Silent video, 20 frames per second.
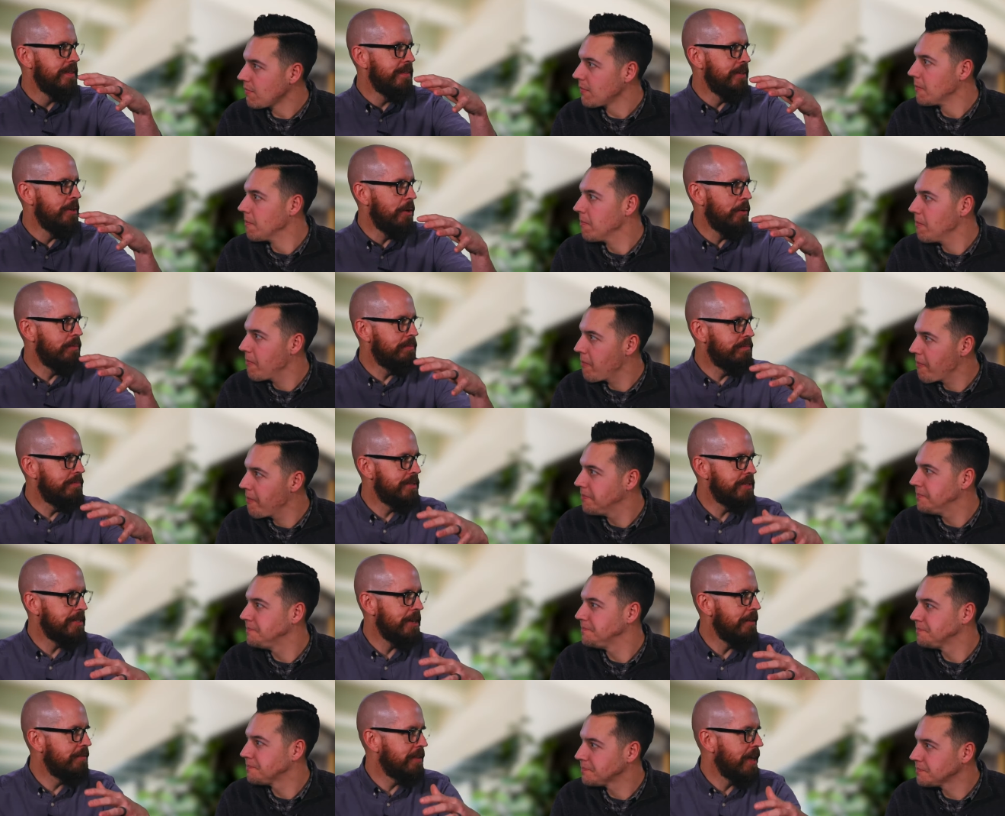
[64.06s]
Speaker 1: you know,
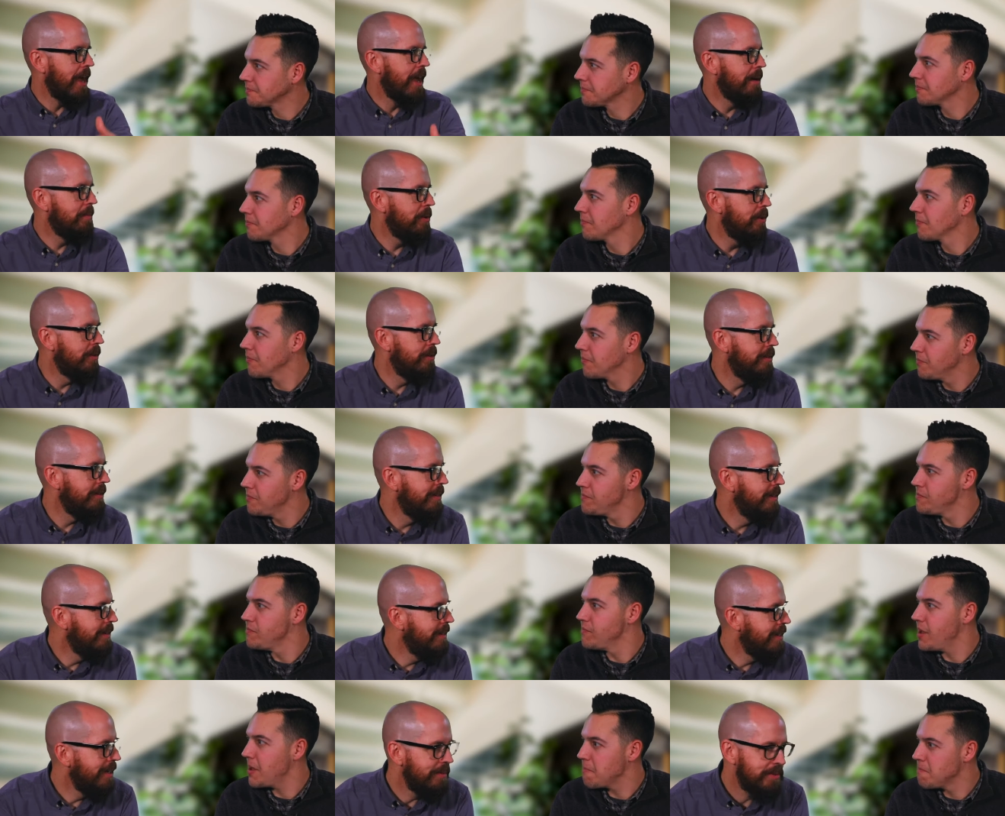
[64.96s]
stuffed animal.
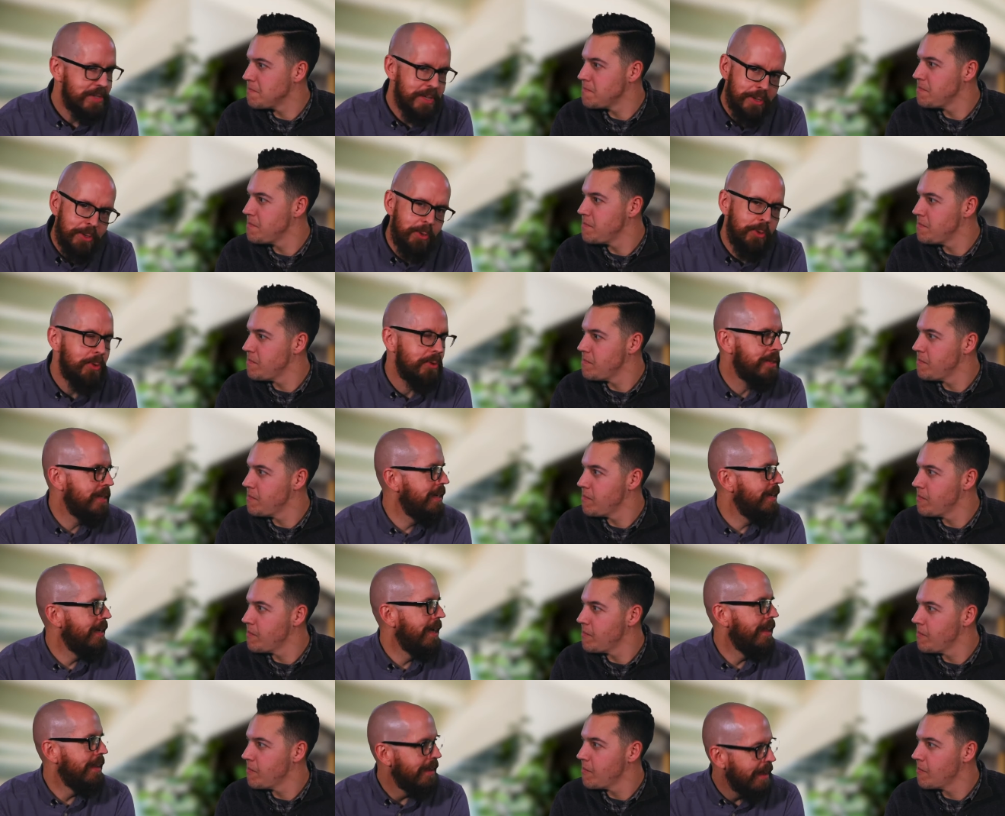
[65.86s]
Yeah. It was a cool
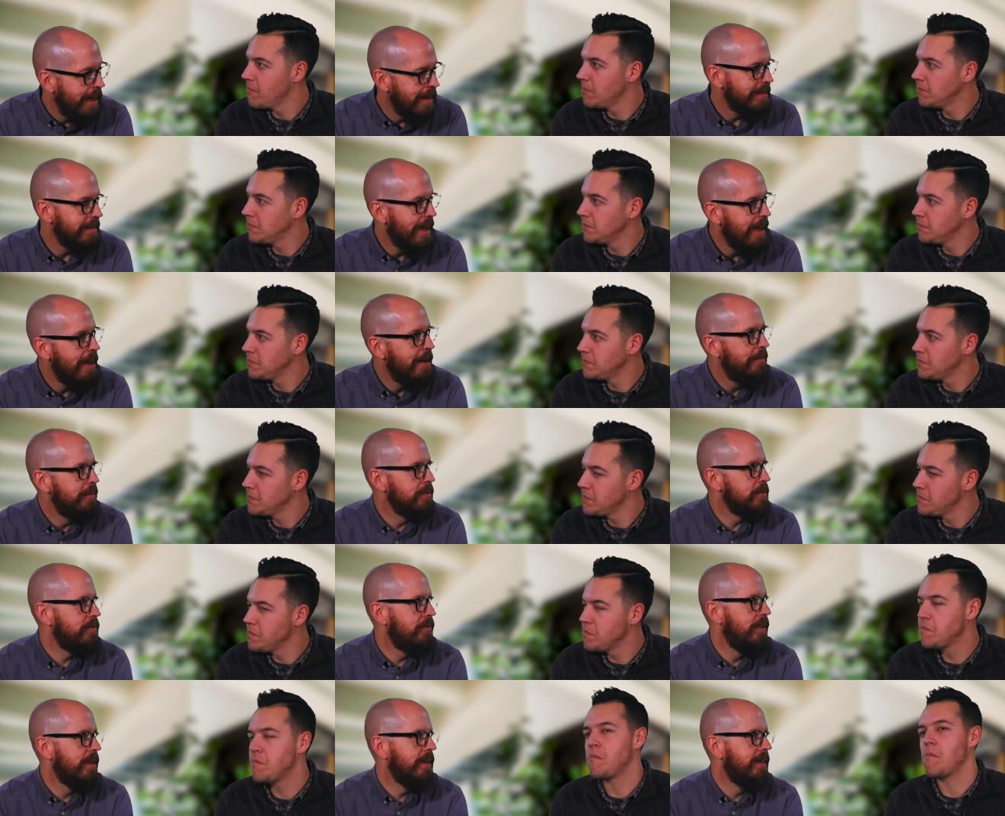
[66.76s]
thing. I liked Alf. It
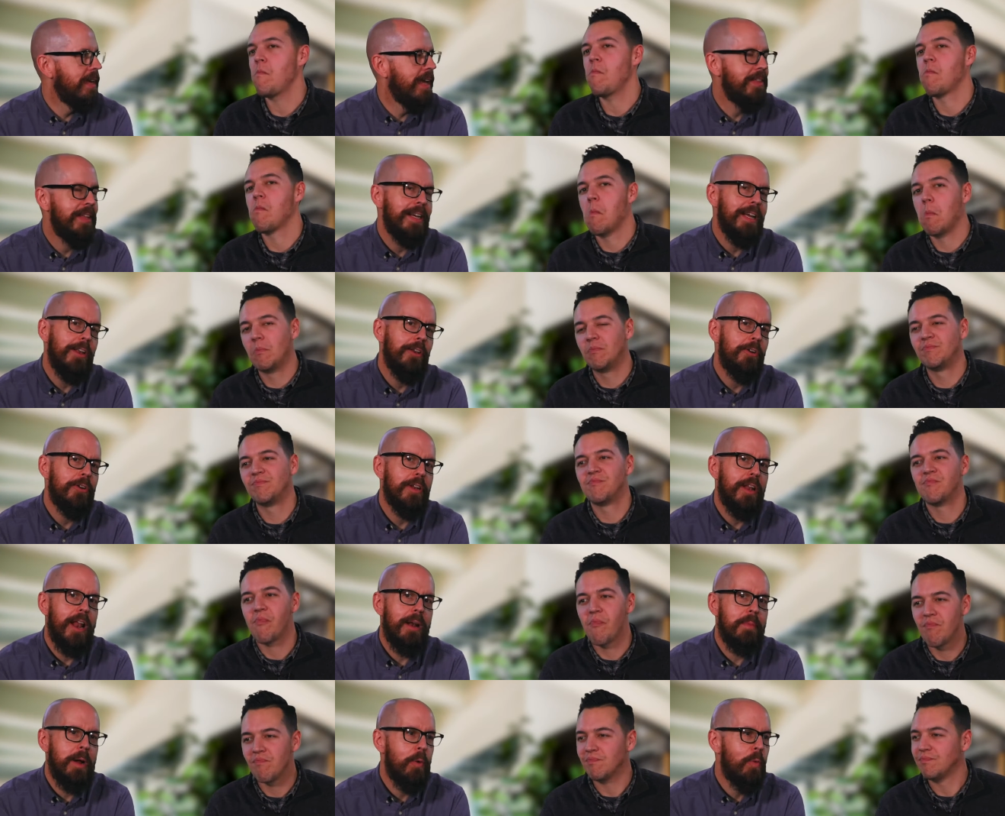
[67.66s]
was funny. Hmm. I think I learned a
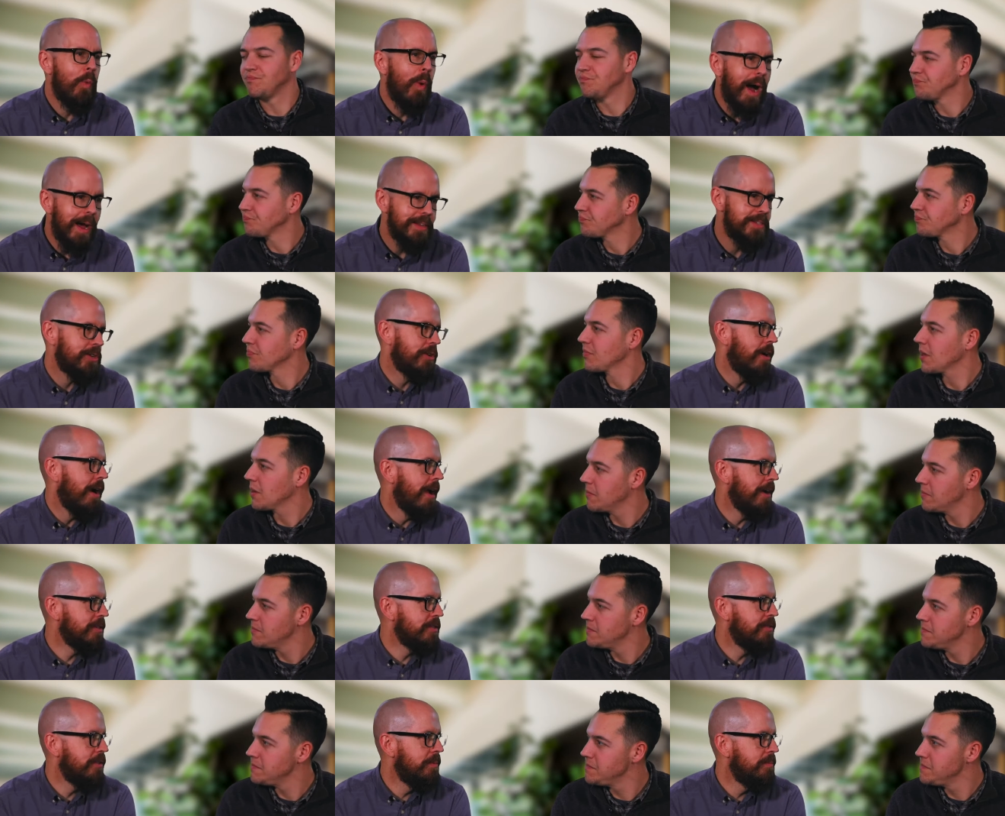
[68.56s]
lot of my
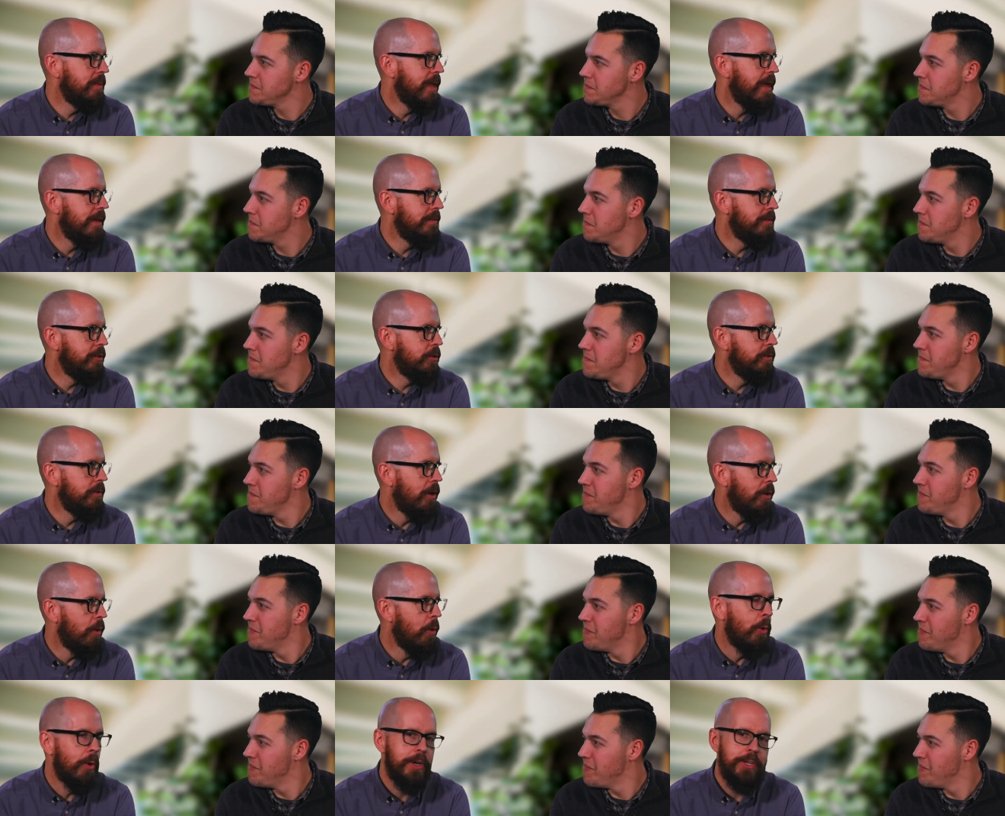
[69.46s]
wisecracks from that
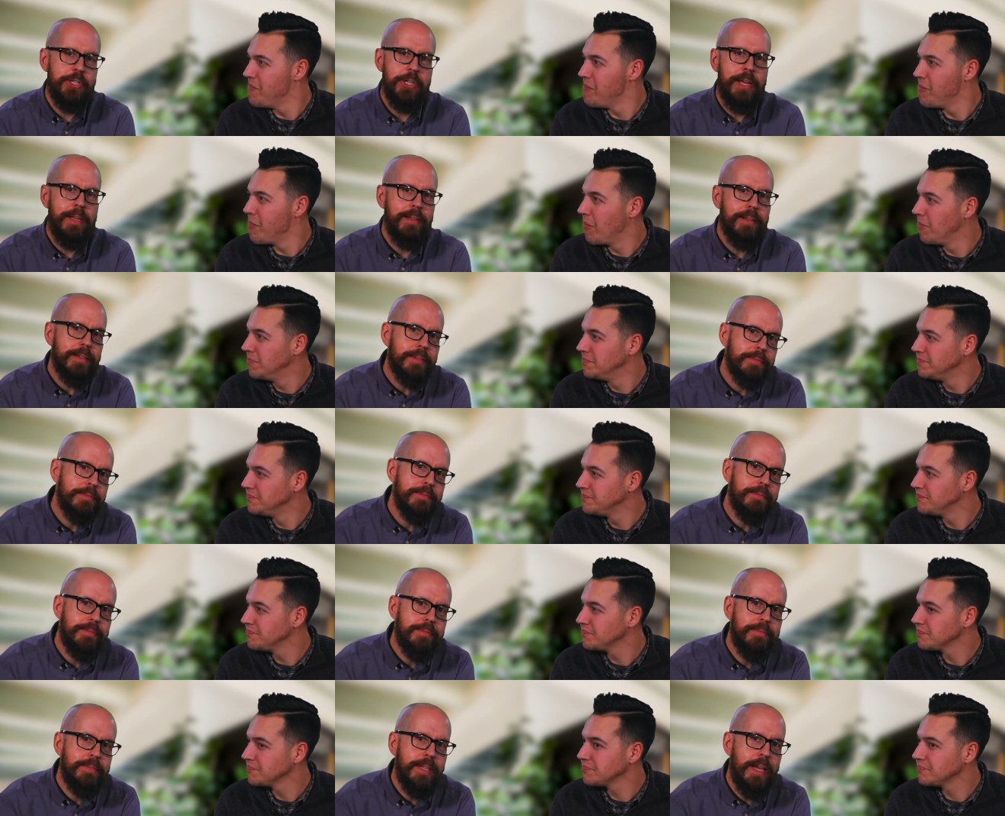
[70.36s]
orange alien.
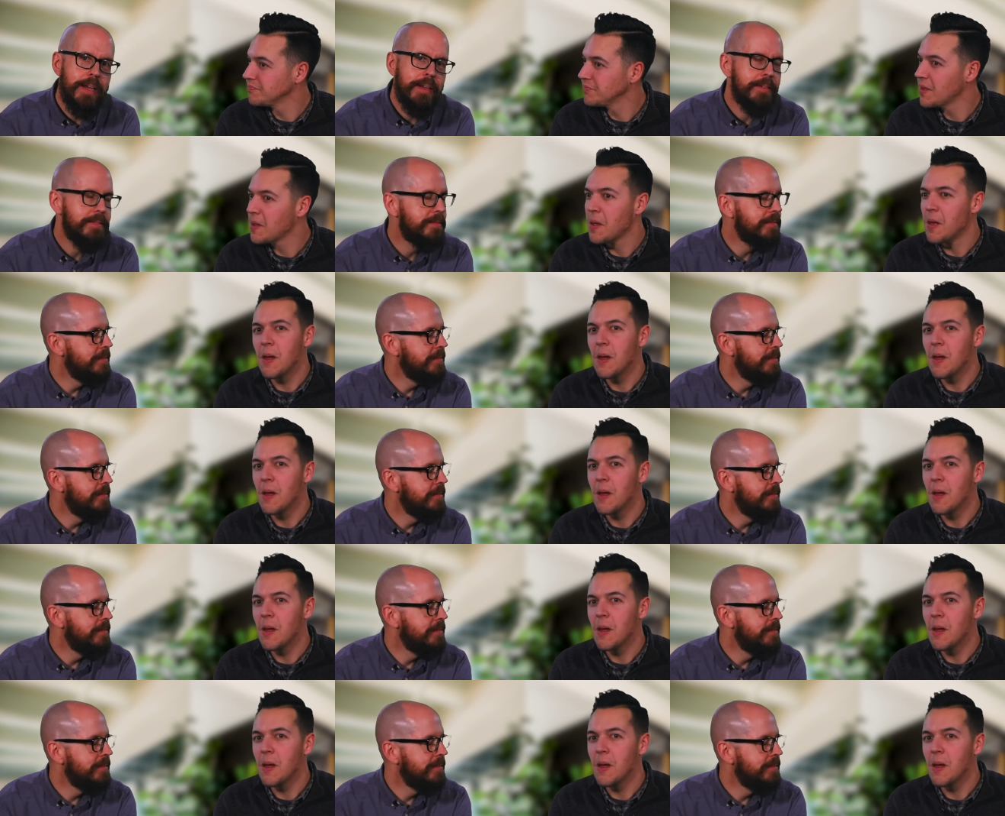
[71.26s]
Yeah.